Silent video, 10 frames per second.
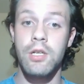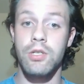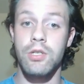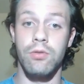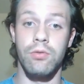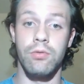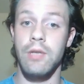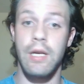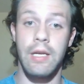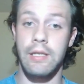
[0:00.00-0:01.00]
to
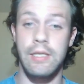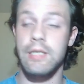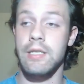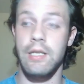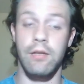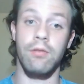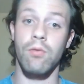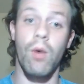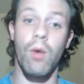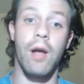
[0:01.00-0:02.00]
existing
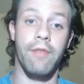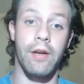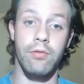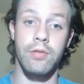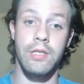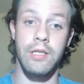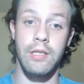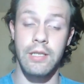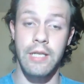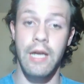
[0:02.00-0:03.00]
Wi-Fi router
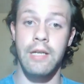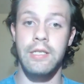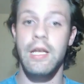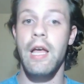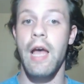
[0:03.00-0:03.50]
antennas.